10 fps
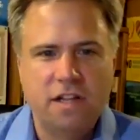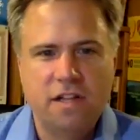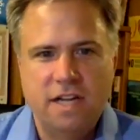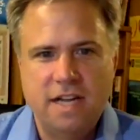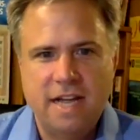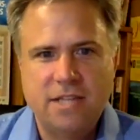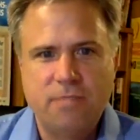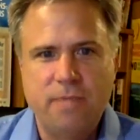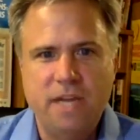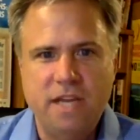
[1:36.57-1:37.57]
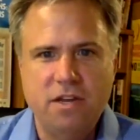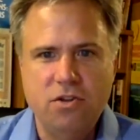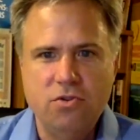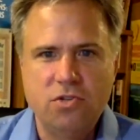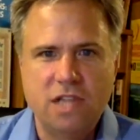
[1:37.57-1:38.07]
that has been in the
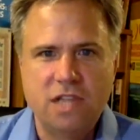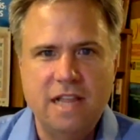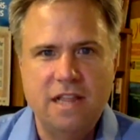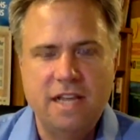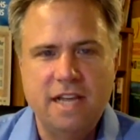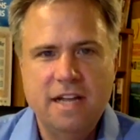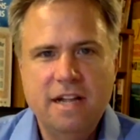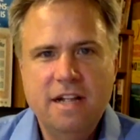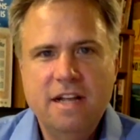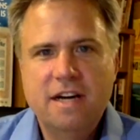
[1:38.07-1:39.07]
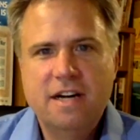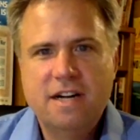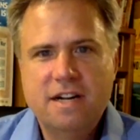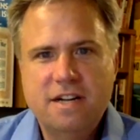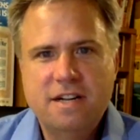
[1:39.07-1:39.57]
news lately
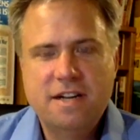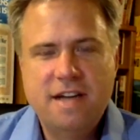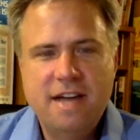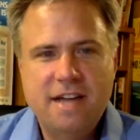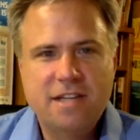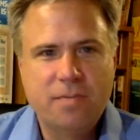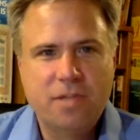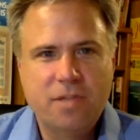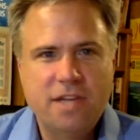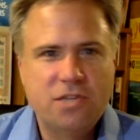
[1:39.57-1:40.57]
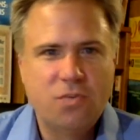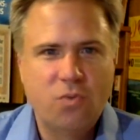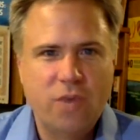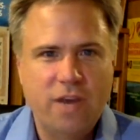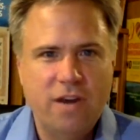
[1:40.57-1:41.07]
as a place
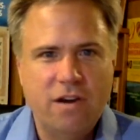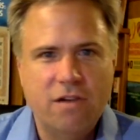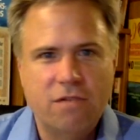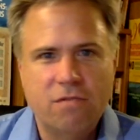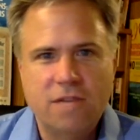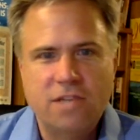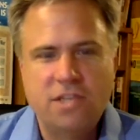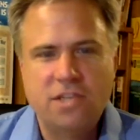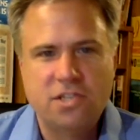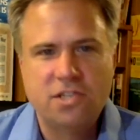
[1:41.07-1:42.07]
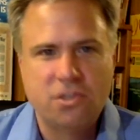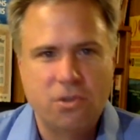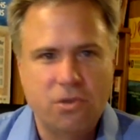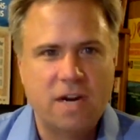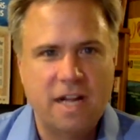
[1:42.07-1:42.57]
where racists
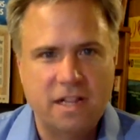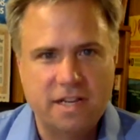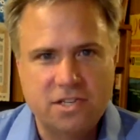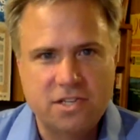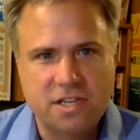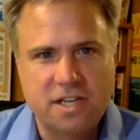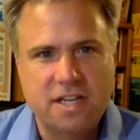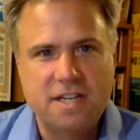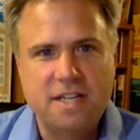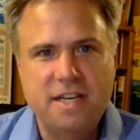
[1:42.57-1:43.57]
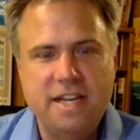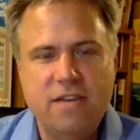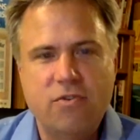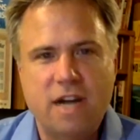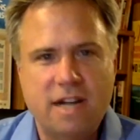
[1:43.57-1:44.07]
hold rallies,
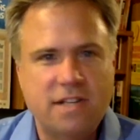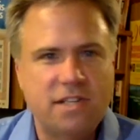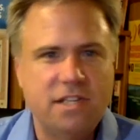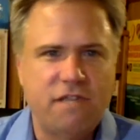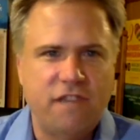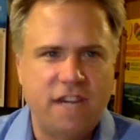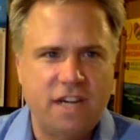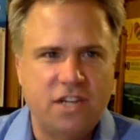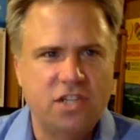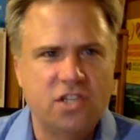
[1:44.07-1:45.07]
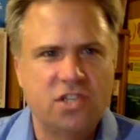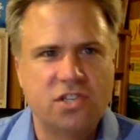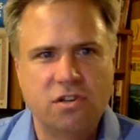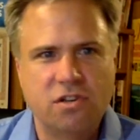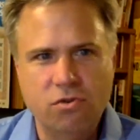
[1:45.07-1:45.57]
neo-Nazis,
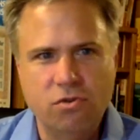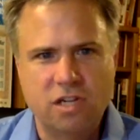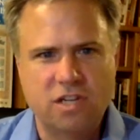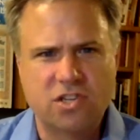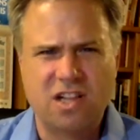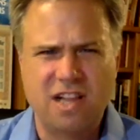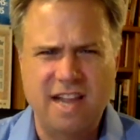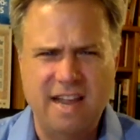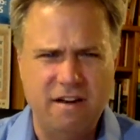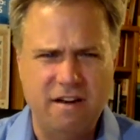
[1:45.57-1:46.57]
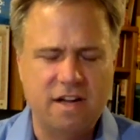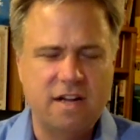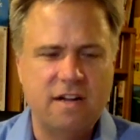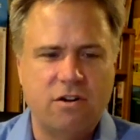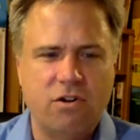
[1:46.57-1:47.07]
fascists, the Ku Klux Klan
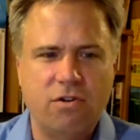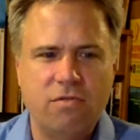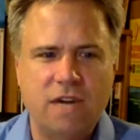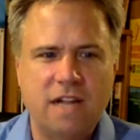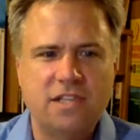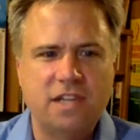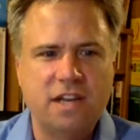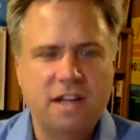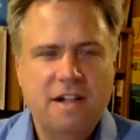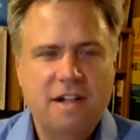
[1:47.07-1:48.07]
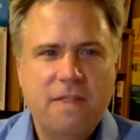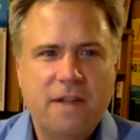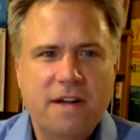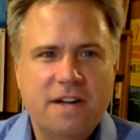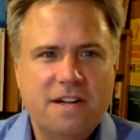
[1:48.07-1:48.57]
hold rallies. And
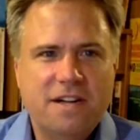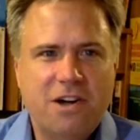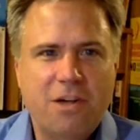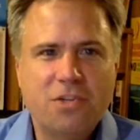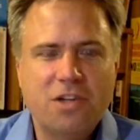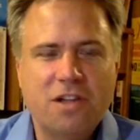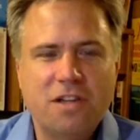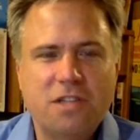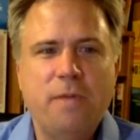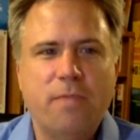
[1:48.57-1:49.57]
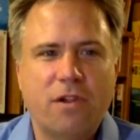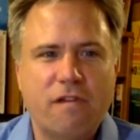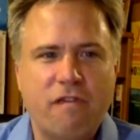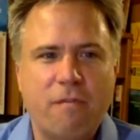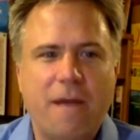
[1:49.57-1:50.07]
almost all of these people
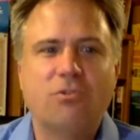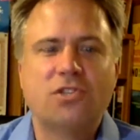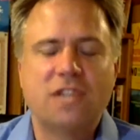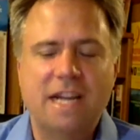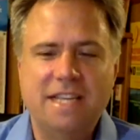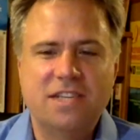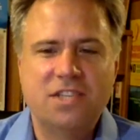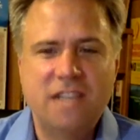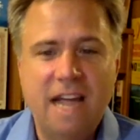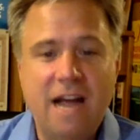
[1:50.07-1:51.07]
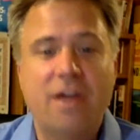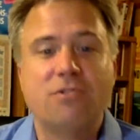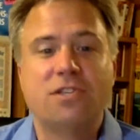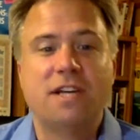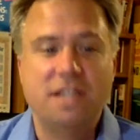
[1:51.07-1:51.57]
are from outside this town,
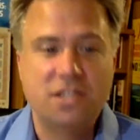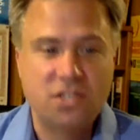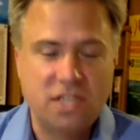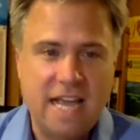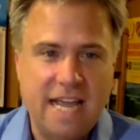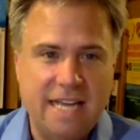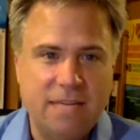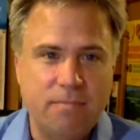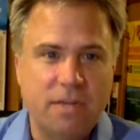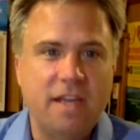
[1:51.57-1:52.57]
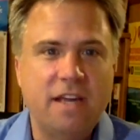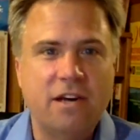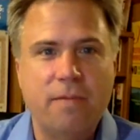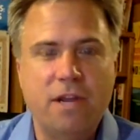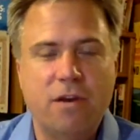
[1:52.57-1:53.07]
outside this state, but they
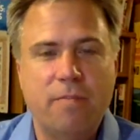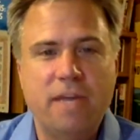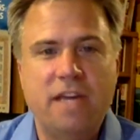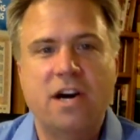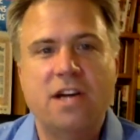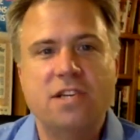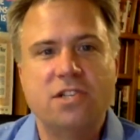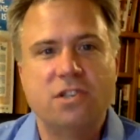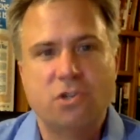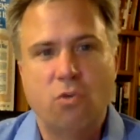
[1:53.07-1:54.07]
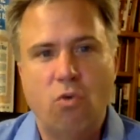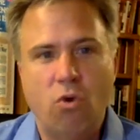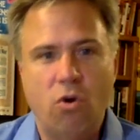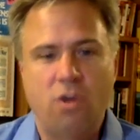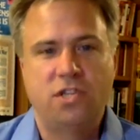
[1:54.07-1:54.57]
come here because there's a
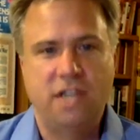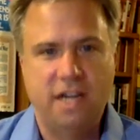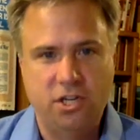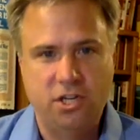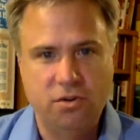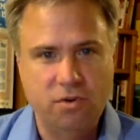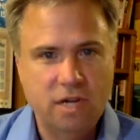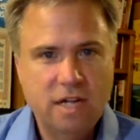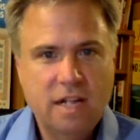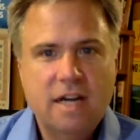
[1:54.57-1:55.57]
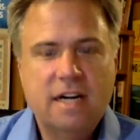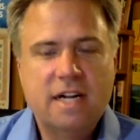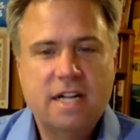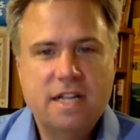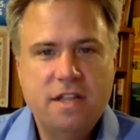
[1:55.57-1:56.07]
war statue
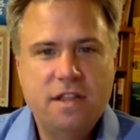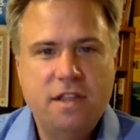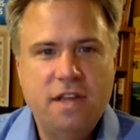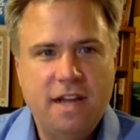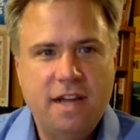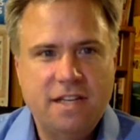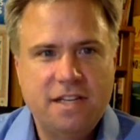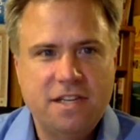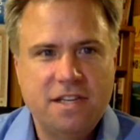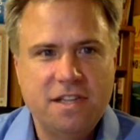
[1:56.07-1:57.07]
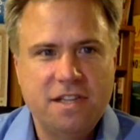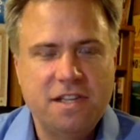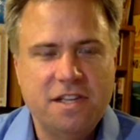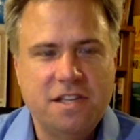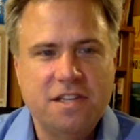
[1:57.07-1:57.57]
that
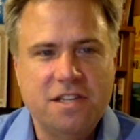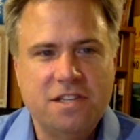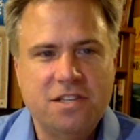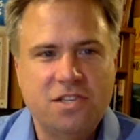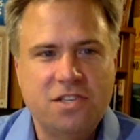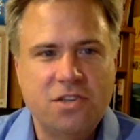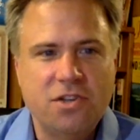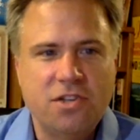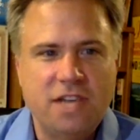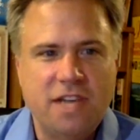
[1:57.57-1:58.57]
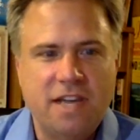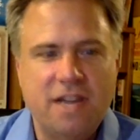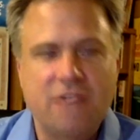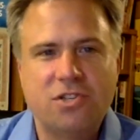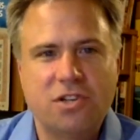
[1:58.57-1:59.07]
the city
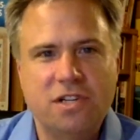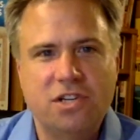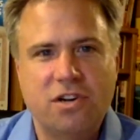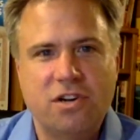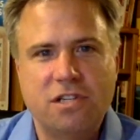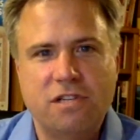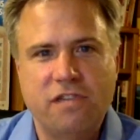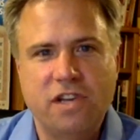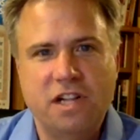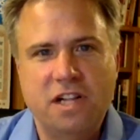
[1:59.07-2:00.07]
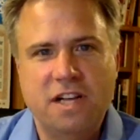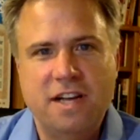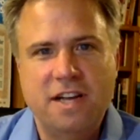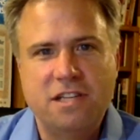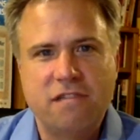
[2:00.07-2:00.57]
council in Charlottesville
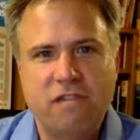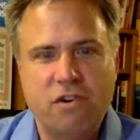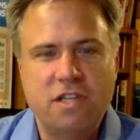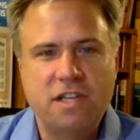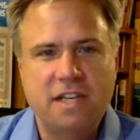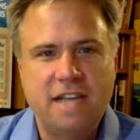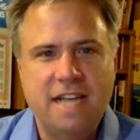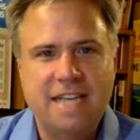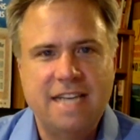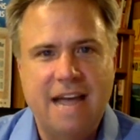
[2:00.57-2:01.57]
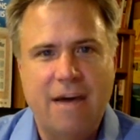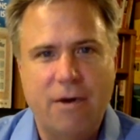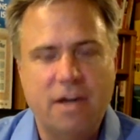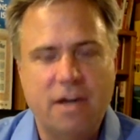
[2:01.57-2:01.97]
has voted to take down.